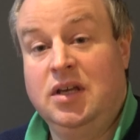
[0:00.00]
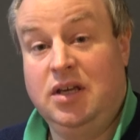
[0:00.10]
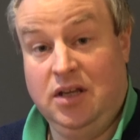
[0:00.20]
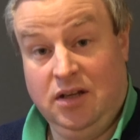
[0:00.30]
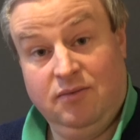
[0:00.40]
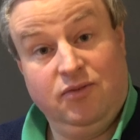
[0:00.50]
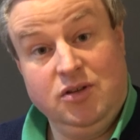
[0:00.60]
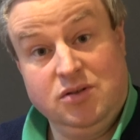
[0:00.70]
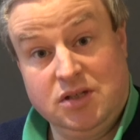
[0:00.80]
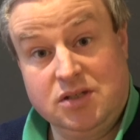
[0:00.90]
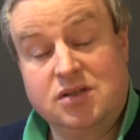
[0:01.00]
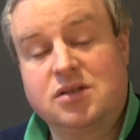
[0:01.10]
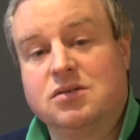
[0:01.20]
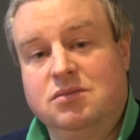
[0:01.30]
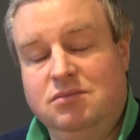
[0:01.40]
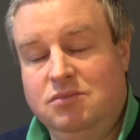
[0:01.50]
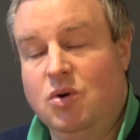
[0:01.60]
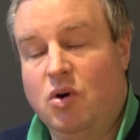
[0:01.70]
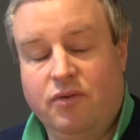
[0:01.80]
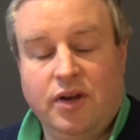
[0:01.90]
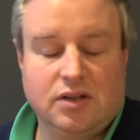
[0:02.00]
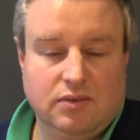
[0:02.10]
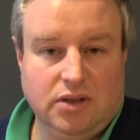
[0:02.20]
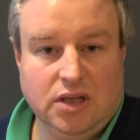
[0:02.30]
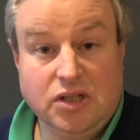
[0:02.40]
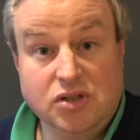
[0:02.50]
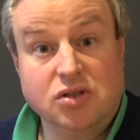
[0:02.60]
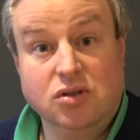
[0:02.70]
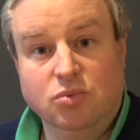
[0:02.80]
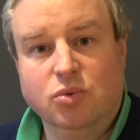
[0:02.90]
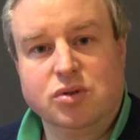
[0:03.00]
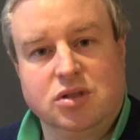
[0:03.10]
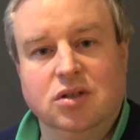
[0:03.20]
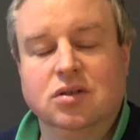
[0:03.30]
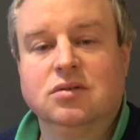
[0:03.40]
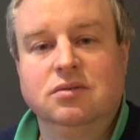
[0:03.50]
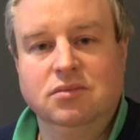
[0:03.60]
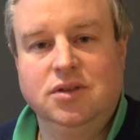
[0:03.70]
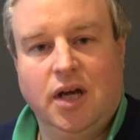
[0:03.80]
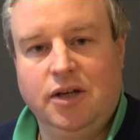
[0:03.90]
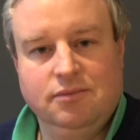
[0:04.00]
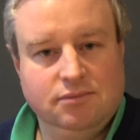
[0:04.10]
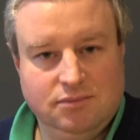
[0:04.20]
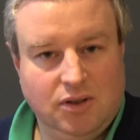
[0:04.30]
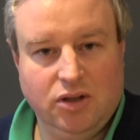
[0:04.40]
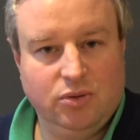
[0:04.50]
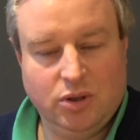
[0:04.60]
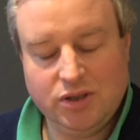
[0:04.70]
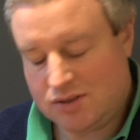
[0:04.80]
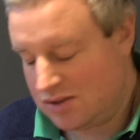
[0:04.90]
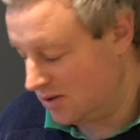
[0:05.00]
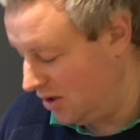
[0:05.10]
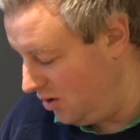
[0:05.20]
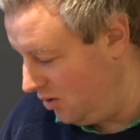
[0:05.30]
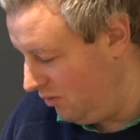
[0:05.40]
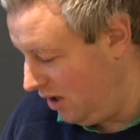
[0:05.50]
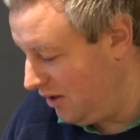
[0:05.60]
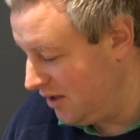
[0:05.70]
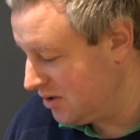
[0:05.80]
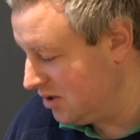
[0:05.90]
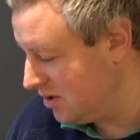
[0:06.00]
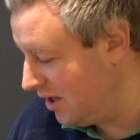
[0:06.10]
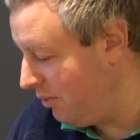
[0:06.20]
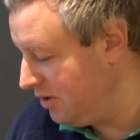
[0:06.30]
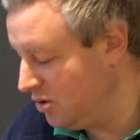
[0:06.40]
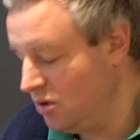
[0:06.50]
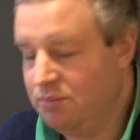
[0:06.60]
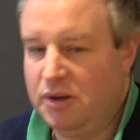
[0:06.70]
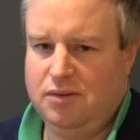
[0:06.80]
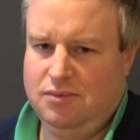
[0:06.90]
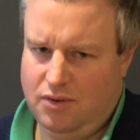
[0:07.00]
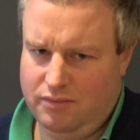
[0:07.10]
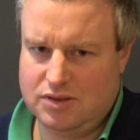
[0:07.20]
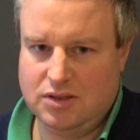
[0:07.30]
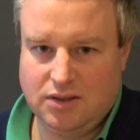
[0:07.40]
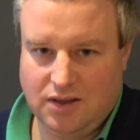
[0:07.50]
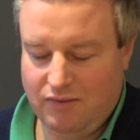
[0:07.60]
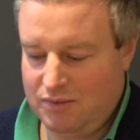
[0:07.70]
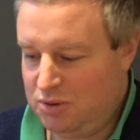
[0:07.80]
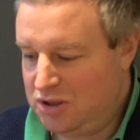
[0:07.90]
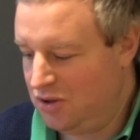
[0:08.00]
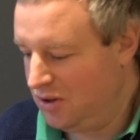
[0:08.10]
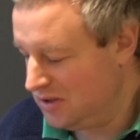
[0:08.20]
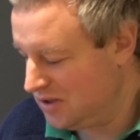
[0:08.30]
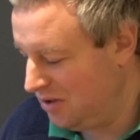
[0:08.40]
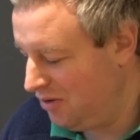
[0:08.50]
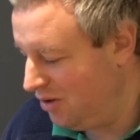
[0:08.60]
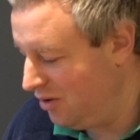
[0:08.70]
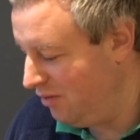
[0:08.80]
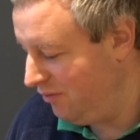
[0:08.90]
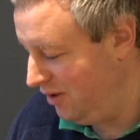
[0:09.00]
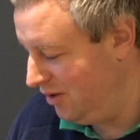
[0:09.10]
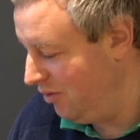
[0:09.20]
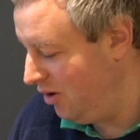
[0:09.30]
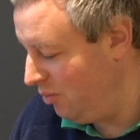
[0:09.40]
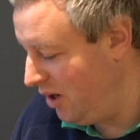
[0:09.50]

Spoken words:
it infuses more effectively into the water than otherwise. So yeah, that's just how I do it, but obviously everybody grinds their own coffee in their own